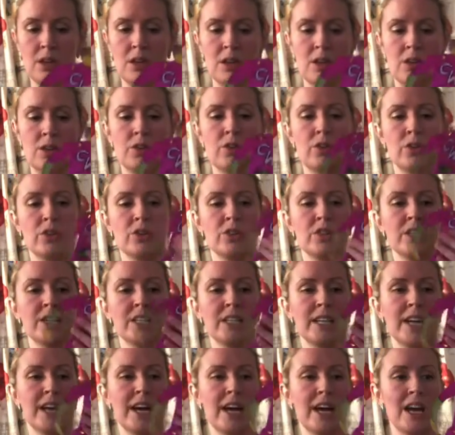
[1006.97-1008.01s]
You could
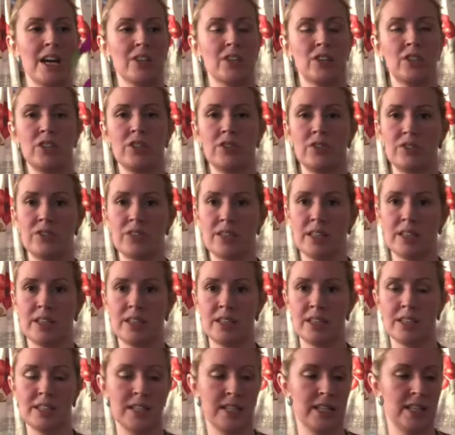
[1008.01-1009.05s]
attach using
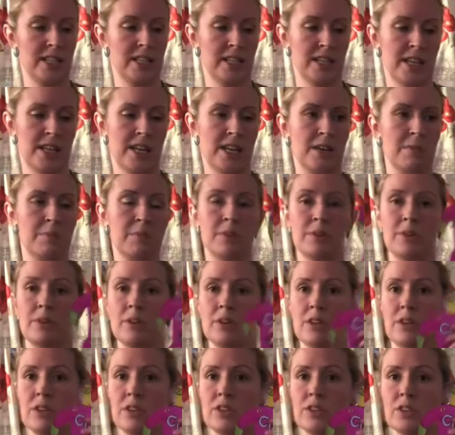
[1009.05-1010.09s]
sticky tape
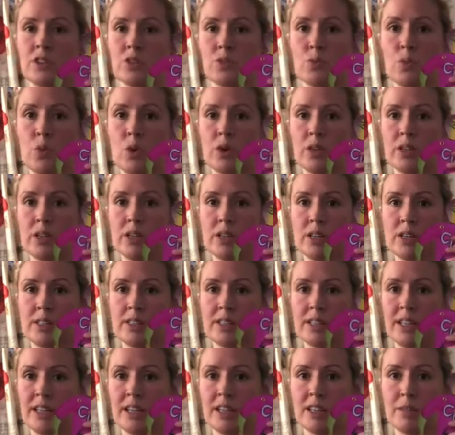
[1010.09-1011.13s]
just one
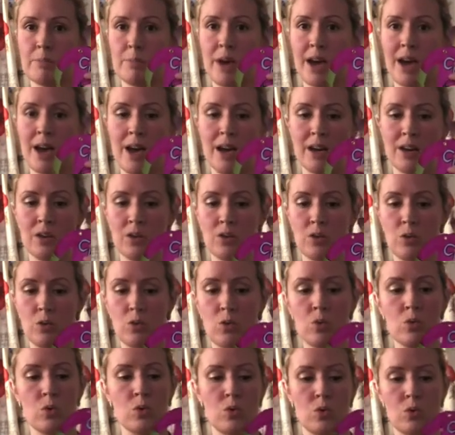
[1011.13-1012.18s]
stick at the back,
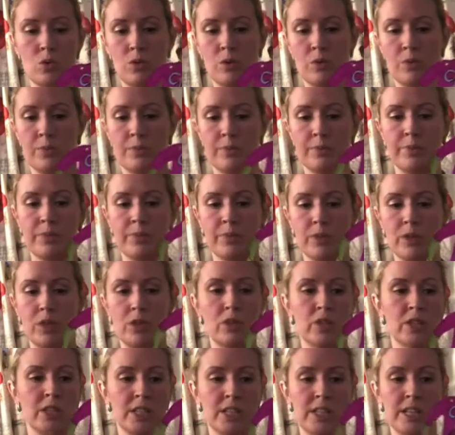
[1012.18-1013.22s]
or you
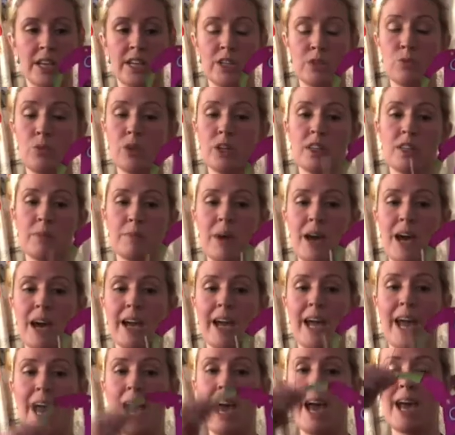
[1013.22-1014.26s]
could attach one at the back
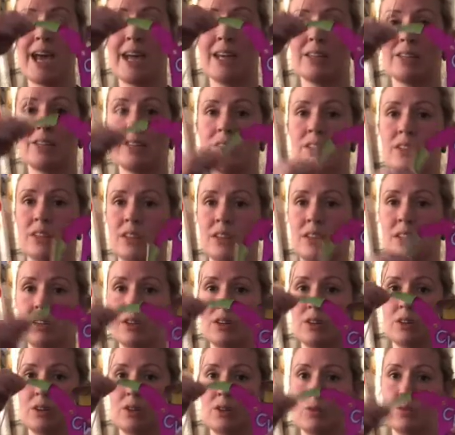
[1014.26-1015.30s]
and
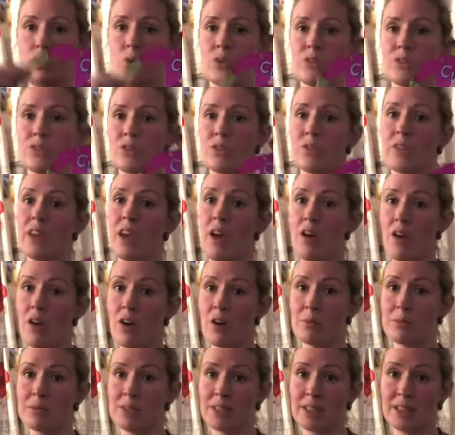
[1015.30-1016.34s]
ones on the
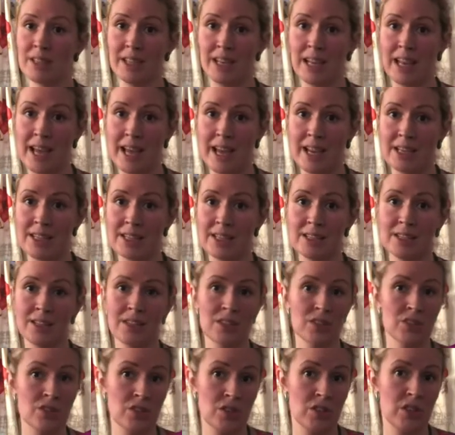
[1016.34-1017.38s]
arms and the legs,
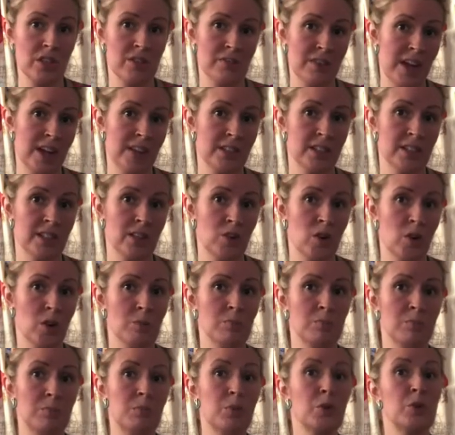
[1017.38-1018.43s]
so that you've actually got a
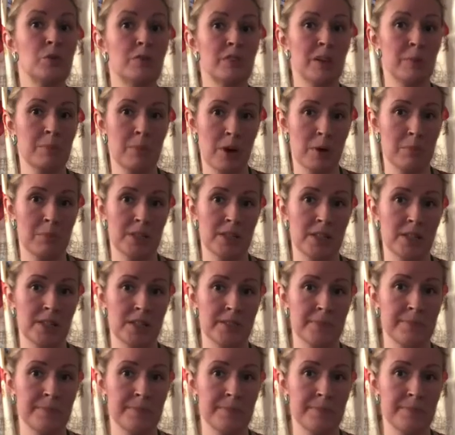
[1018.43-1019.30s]
moving puppet.